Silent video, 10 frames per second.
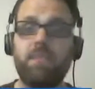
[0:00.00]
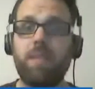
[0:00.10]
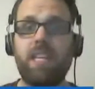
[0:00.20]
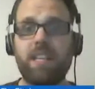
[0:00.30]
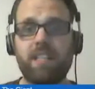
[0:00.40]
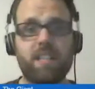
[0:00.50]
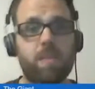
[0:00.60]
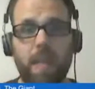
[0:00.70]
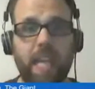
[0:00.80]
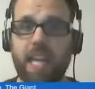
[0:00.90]
he
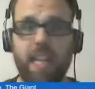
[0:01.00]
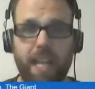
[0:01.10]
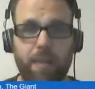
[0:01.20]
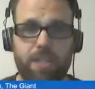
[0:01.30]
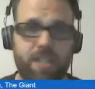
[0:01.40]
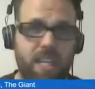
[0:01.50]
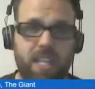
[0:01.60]
doesn't speak any languages.